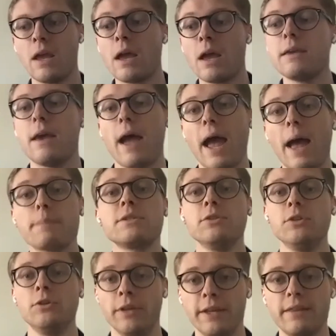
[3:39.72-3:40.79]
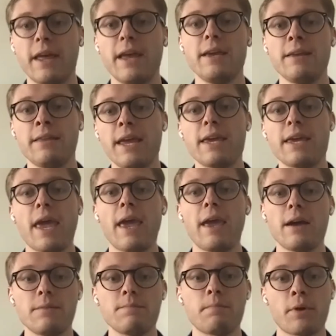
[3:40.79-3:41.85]
Yeah, absolutely. They
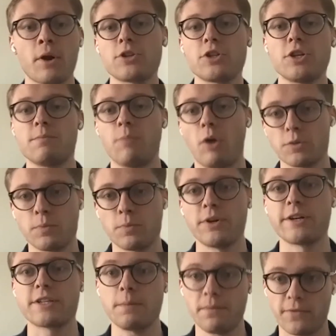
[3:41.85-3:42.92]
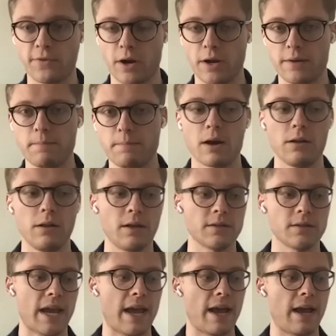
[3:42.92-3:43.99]
can purchase multiple years up front.
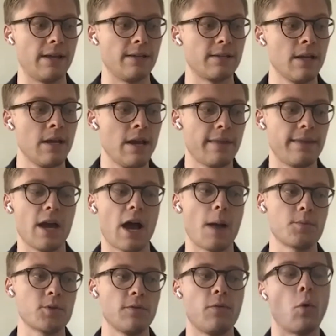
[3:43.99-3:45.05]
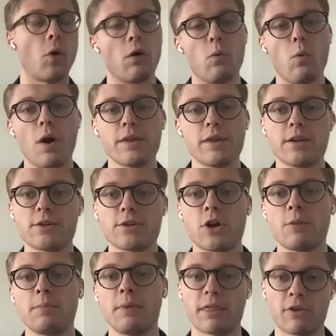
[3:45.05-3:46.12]
Parallels has the option for a 1-year
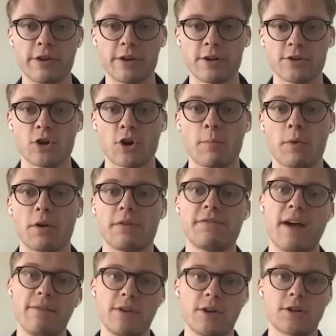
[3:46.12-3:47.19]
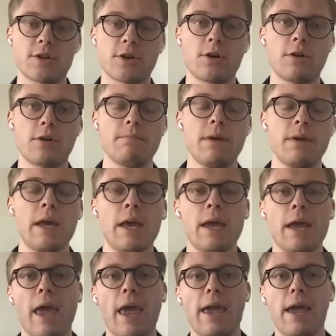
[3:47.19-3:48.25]
term, a 3-year term, or a 5-year term.
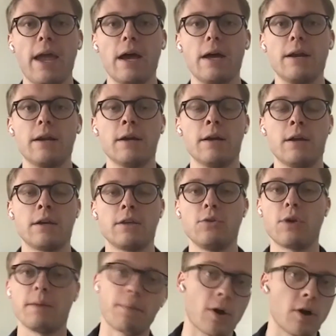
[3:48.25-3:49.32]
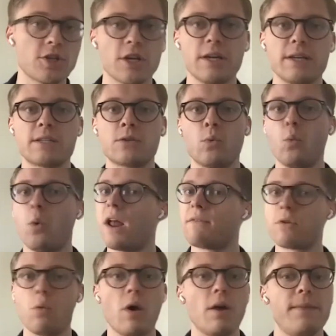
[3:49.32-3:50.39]
And you can purchase
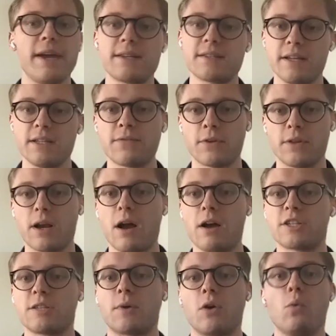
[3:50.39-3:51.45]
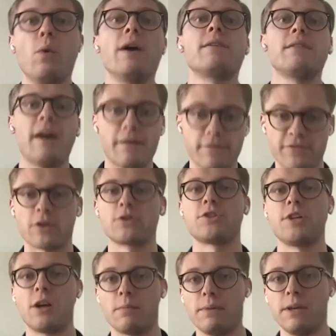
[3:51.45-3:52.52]
whatever one makes sense for the customer, with that first
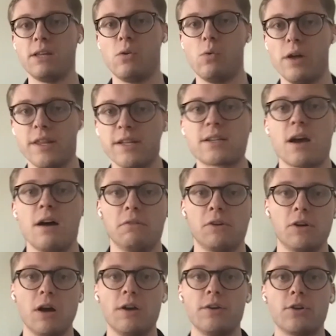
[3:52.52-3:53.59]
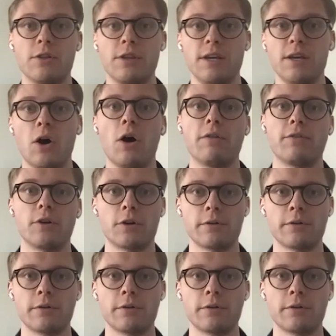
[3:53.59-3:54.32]
year being the one that's covered under the offer.